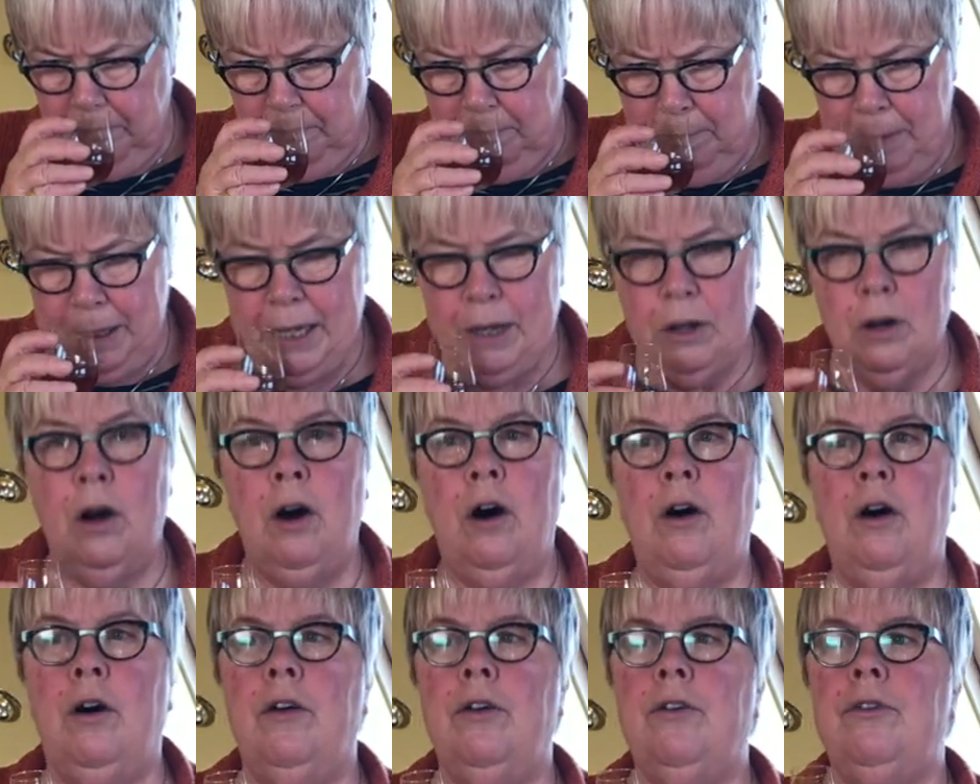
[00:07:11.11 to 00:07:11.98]

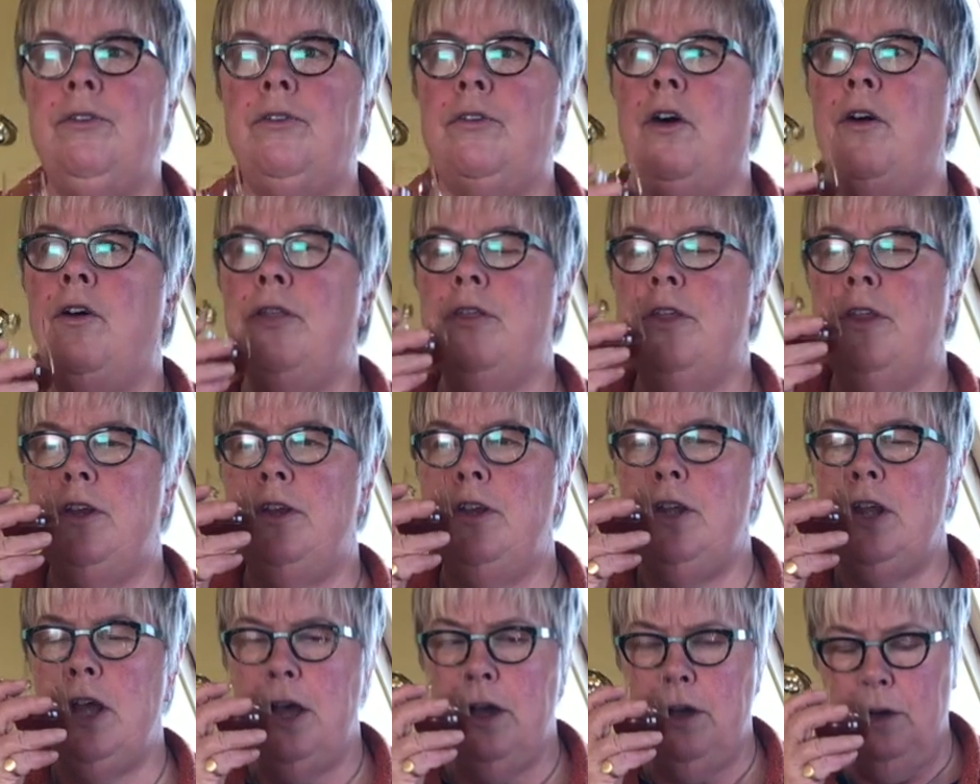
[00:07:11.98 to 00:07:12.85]
Because on the
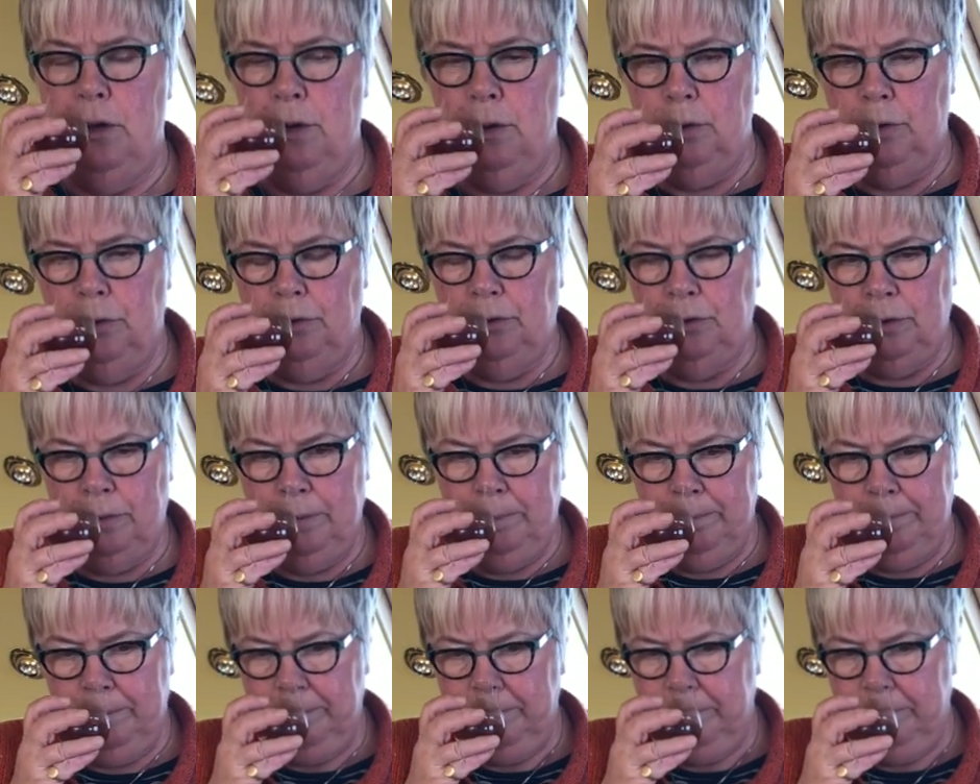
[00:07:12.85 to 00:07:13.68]
nose,